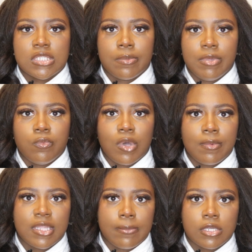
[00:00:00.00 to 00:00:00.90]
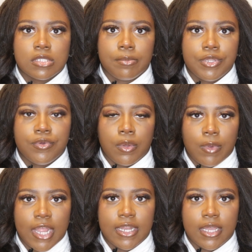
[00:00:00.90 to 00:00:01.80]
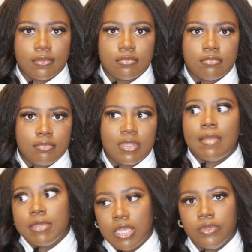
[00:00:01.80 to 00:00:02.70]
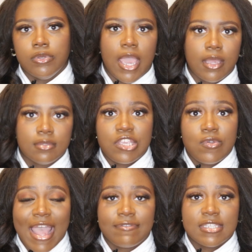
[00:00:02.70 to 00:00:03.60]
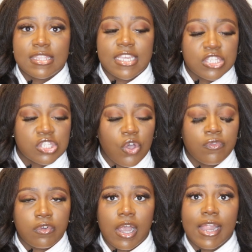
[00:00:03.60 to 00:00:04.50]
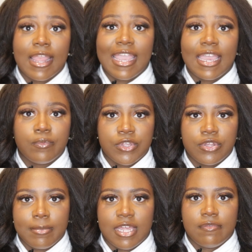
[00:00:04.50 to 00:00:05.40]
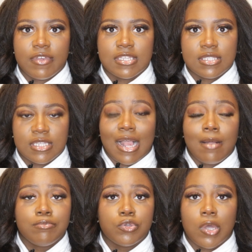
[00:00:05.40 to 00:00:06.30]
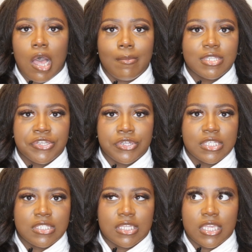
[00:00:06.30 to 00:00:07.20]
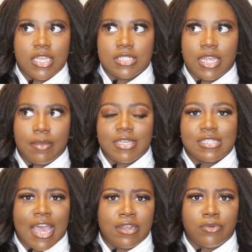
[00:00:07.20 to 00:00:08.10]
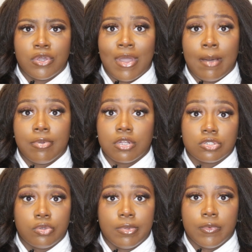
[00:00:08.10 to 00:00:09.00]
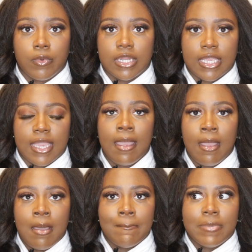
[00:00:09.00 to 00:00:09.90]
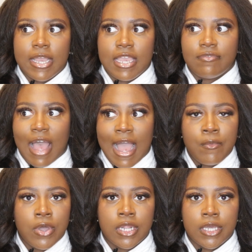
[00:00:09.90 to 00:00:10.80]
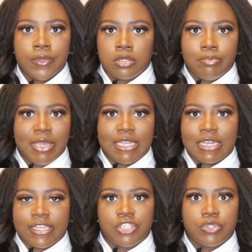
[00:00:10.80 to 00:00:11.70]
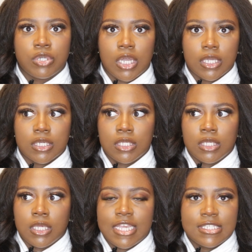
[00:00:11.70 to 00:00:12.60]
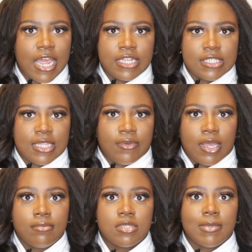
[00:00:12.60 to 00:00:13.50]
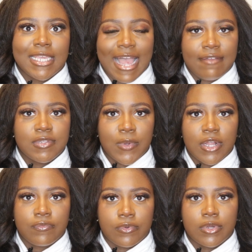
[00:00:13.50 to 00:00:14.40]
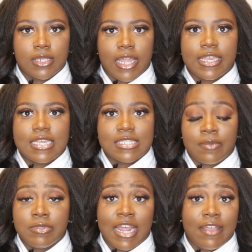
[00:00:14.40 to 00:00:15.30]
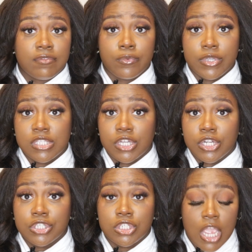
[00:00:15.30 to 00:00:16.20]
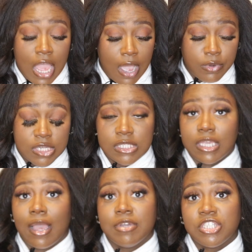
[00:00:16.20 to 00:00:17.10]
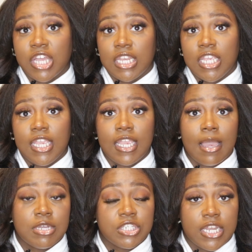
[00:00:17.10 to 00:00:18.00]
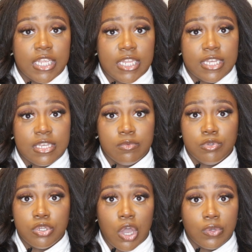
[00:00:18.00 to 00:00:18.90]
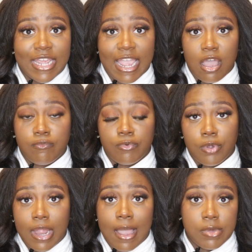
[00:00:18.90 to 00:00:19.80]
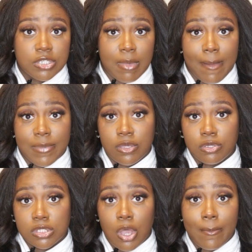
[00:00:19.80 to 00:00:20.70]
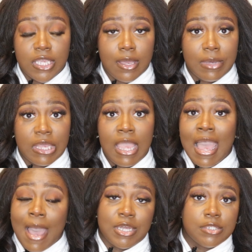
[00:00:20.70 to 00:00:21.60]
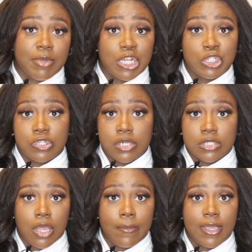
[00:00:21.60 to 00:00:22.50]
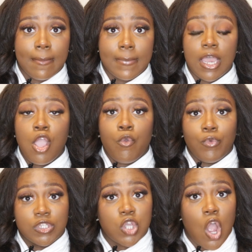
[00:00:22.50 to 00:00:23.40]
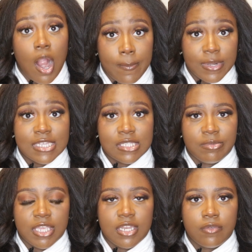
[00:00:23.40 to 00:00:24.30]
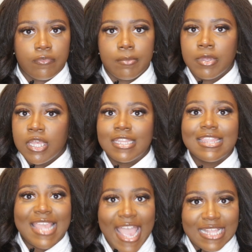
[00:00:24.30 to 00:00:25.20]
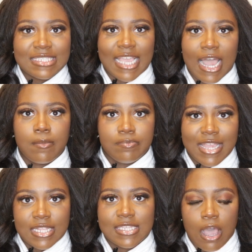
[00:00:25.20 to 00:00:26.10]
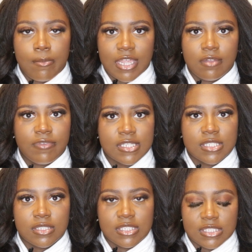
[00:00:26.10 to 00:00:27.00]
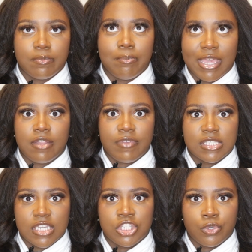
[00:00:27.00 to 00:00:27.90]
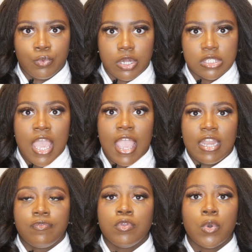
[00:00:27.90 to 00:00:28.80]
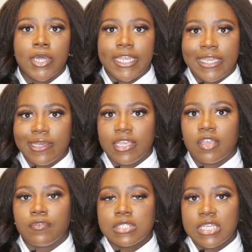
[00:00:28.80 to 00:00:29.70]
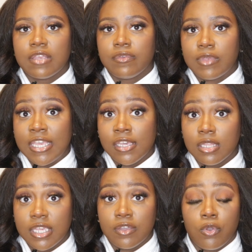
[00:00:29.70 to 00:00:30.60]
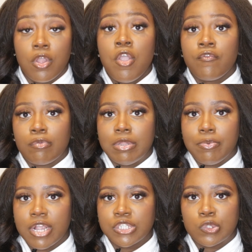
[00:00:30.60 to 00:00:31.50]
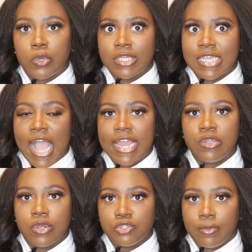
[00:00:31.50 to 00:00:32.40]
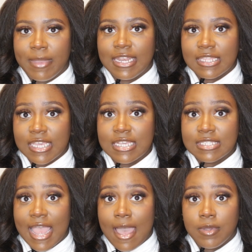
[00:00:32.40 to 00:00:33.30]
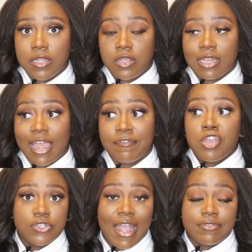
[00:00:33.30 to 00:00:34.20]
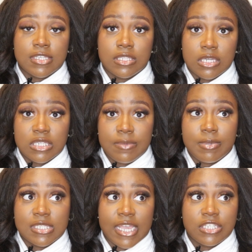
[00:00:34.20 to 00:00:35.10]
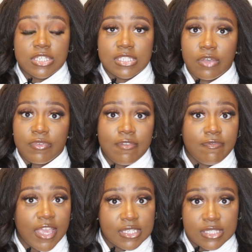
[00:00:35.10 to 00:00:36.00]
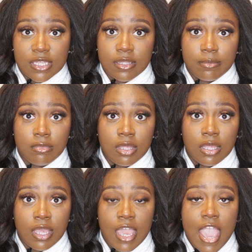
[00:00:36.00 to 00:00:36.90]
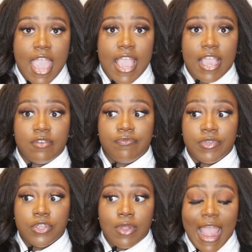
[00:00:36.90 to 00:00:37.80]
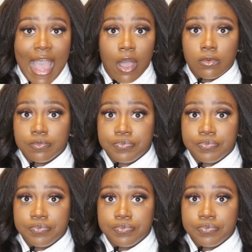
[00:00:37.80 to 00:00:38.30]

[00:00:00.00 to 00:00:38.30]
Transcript: to be, what would that person be doing right now? Let me go do that. You have to think so far ahead when you're manifesting. I'm doing all materialistic things now because I don't know how personal people want to get. But if I want a big, nice truck, it's not just gonna come to me. I have to work for it. Like, it's something I have to research. I want to see how much I need, down for, how much my bill's gonna be a month, how much my insurance gonna be a month, which car place I'm getting it from. That's how manifestation works. And if you want healing, if you're seeking healing or from depression or anxiety or traumatic things that happen in your life, you have to look deep inside yourself and face them and figure out